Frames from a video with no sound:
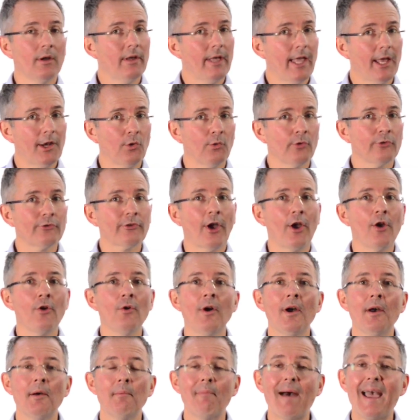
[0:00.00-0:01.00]
It also
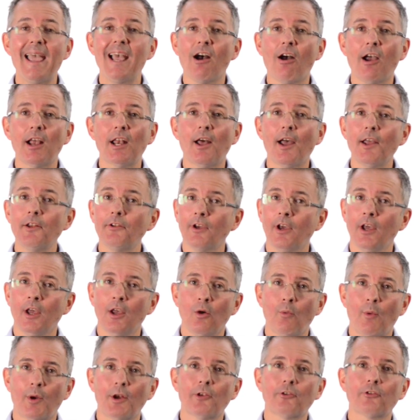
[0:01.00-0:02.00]
may highlight
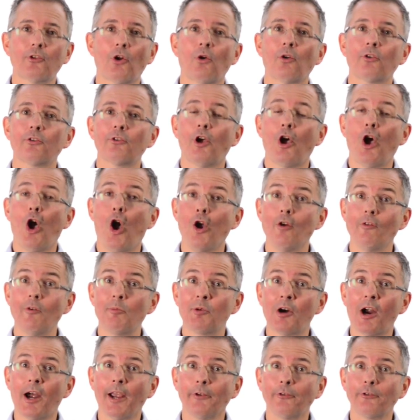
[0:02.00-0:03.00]
when a stock's
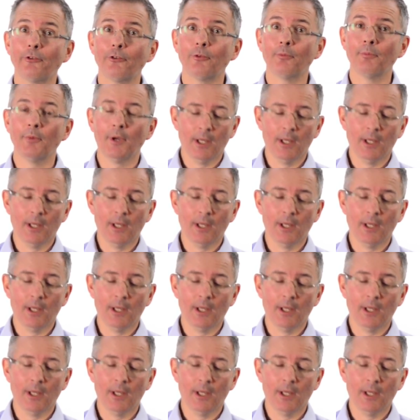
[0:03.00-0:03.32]
overpriced.